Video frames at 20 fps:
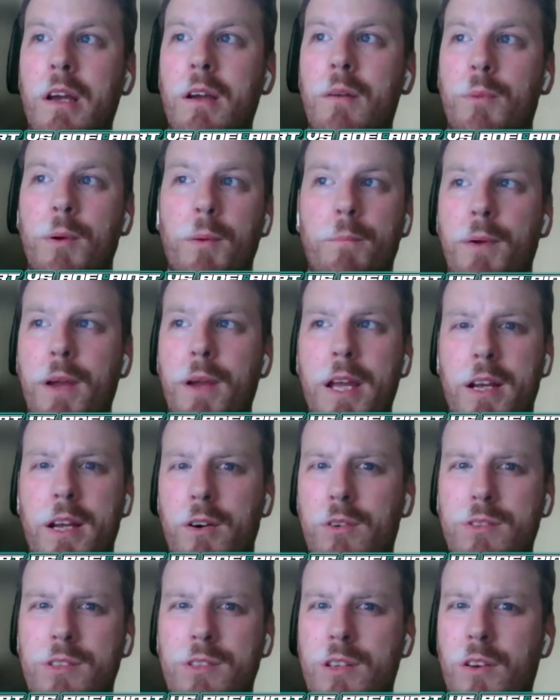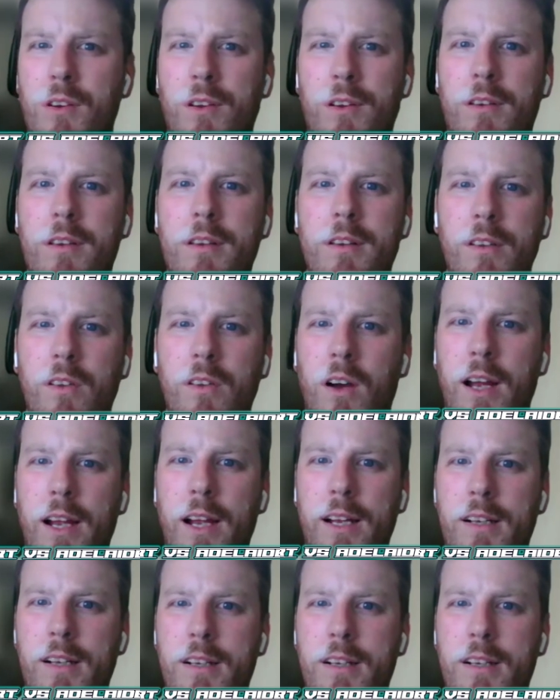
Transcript: but B, also like